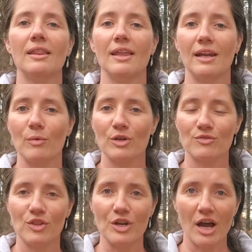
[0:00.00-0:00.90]
Then I worked
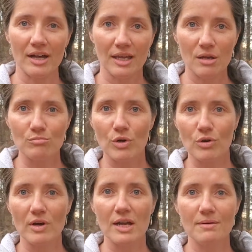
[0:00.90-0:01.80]
for the non-game
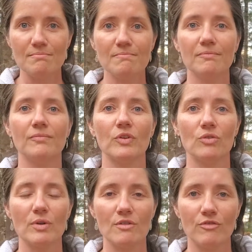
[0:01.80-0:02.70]
program for
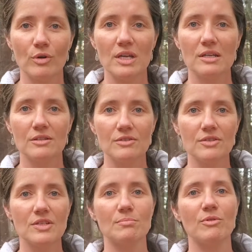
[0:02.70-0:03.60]
3 or 4
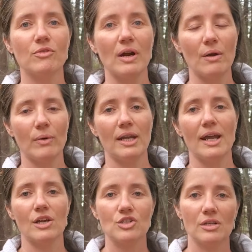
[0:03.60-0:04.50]
years before I went and
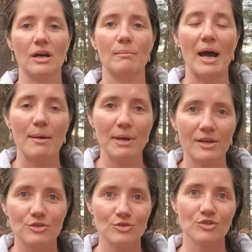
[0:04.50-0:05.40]
actually got my
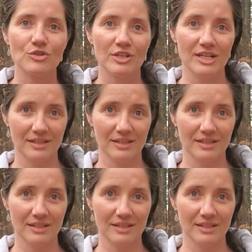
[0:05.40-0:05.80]
master's degree.